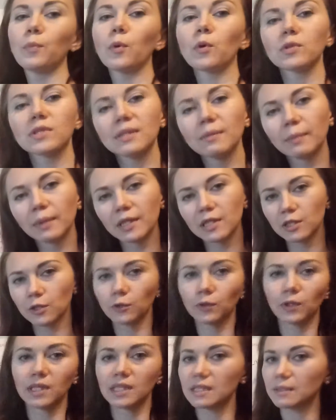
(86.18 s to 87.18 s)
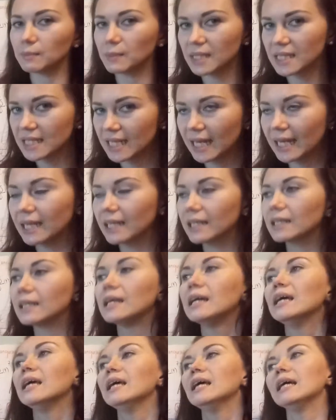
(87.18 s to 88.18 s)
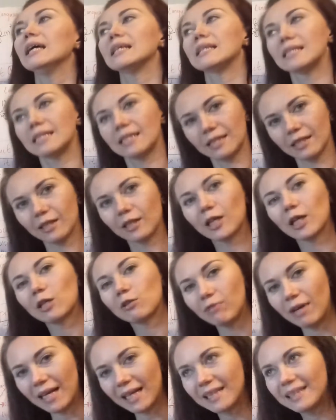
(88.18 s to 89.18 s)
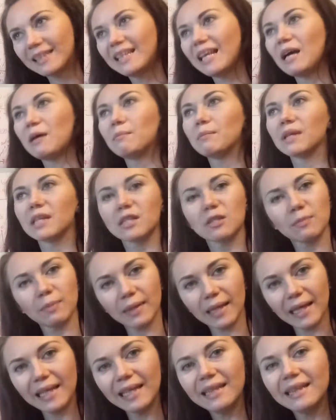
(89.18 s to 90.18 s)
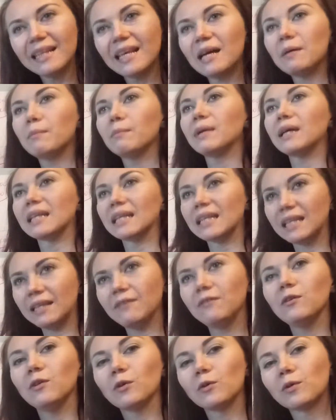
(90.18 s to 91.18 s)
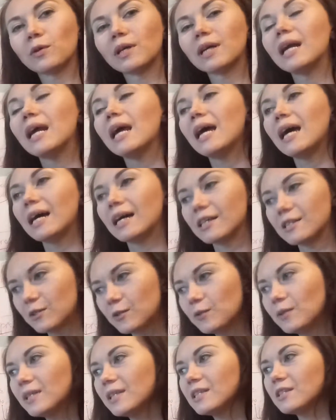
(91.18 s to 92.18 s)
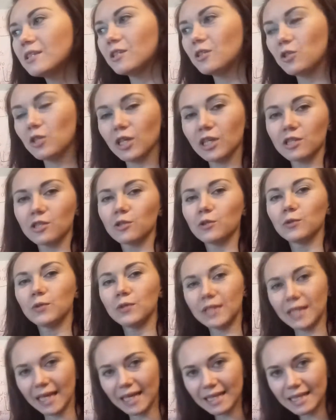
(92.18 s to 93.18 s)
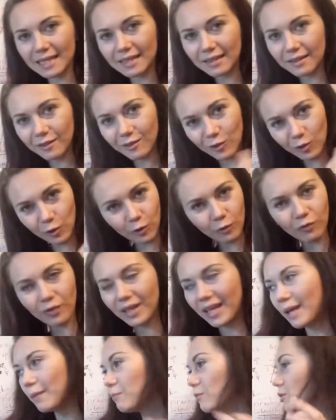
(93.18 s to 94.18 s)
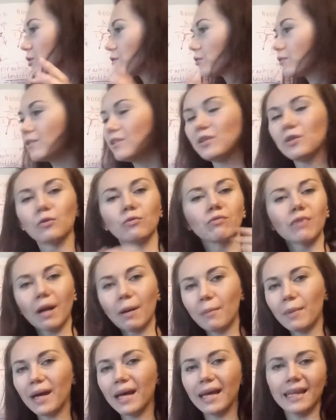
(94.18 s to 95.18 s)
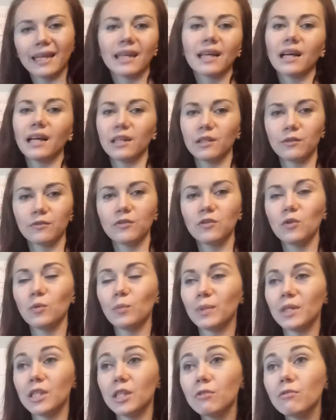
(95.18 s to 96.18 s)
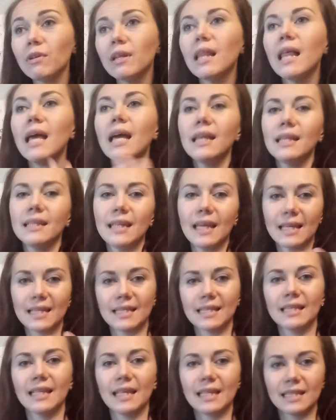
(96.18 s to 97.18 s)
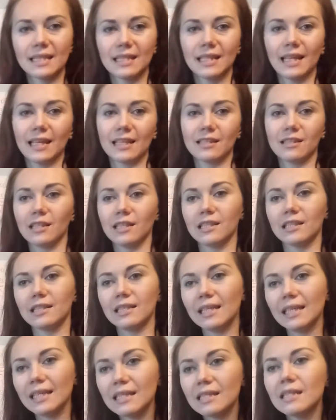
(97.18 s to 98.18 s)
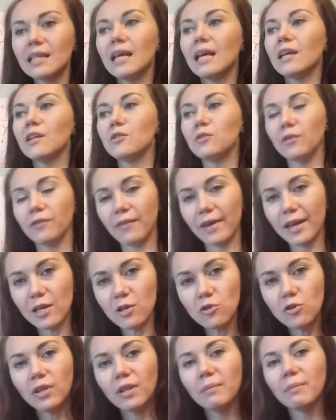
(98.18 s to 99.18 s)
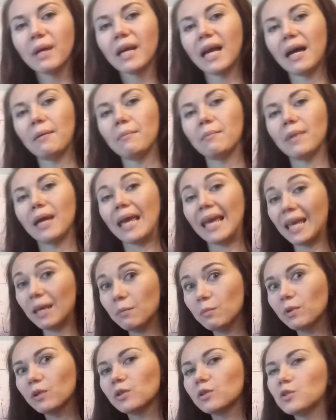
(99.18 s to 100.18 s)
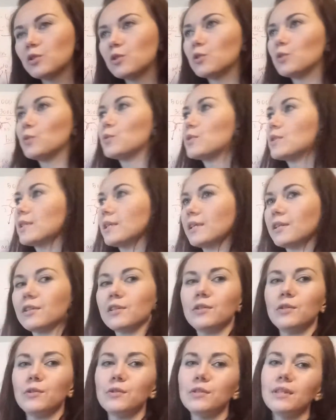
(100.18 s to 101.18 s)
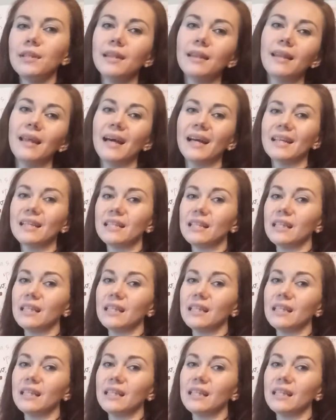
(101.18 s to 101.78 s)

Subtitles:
possible students' mistakes, correct them, explain them, and give your students the chance to test new vocabulary, new grammar, any kind of new material. Test, to eventually become able to start using that